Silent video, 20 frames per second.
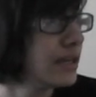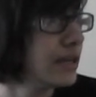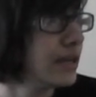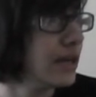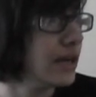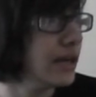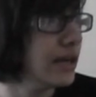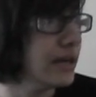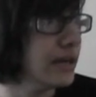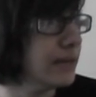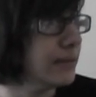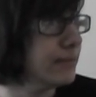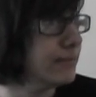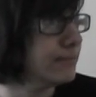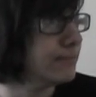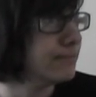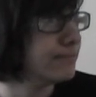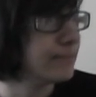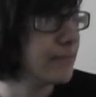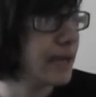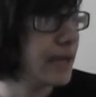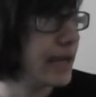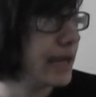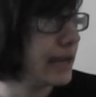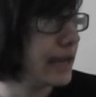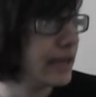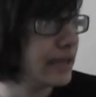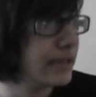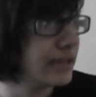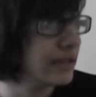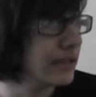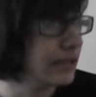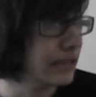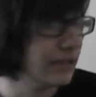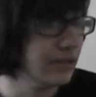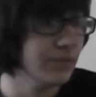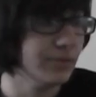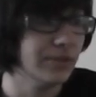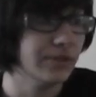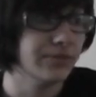And I did a
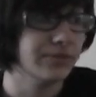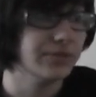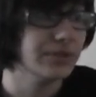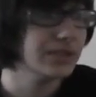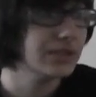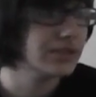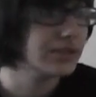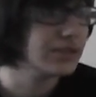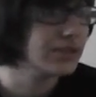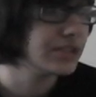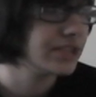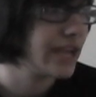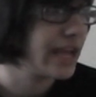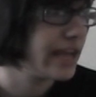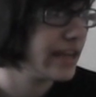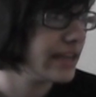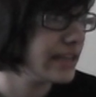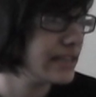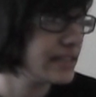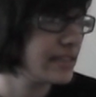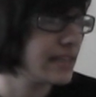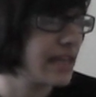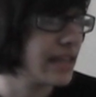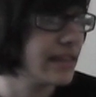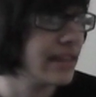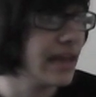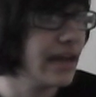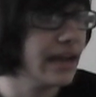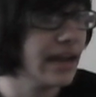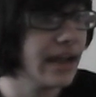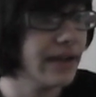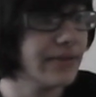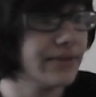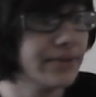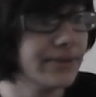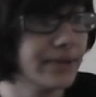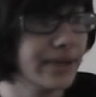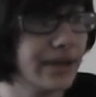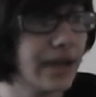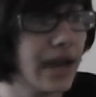little bit of research, and it said that
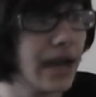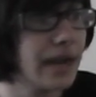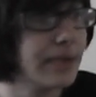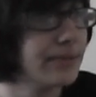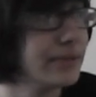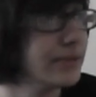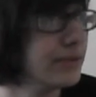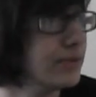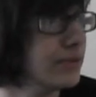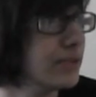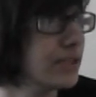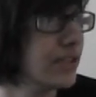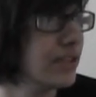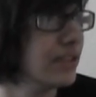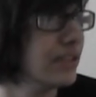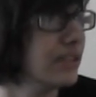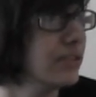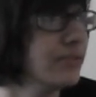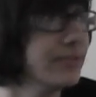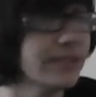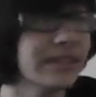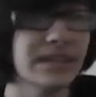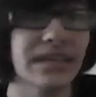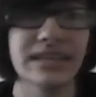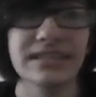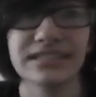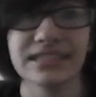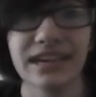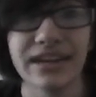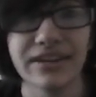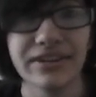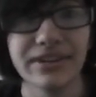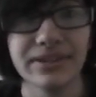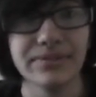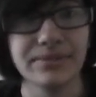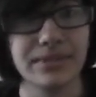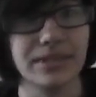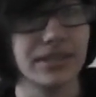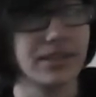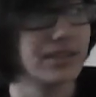Everyman Hybrid was a little bit less scary
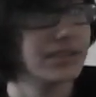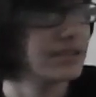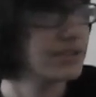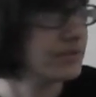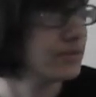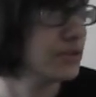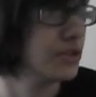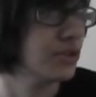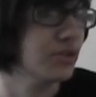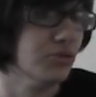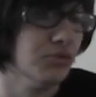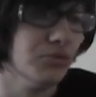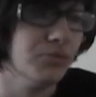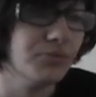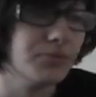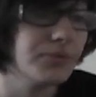because there was a group